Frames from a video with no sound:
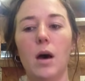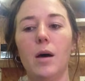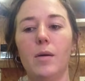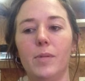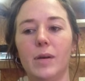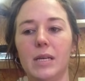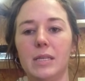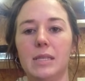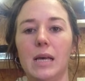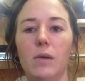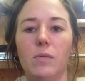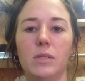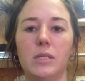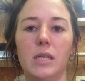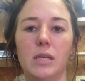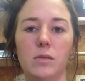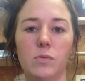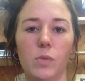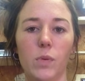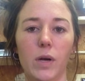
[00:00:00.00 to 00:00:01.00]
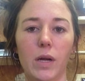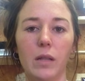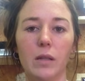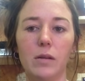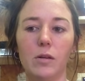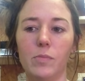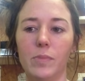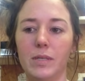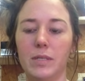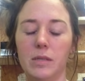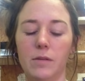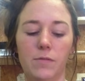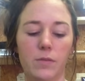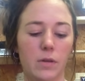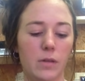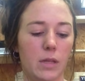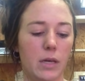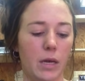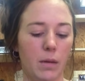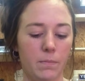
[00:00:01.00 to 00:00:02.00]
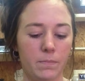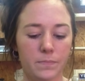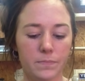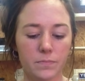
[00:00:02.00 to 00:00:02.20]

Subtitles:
because that one does work a little bit differently.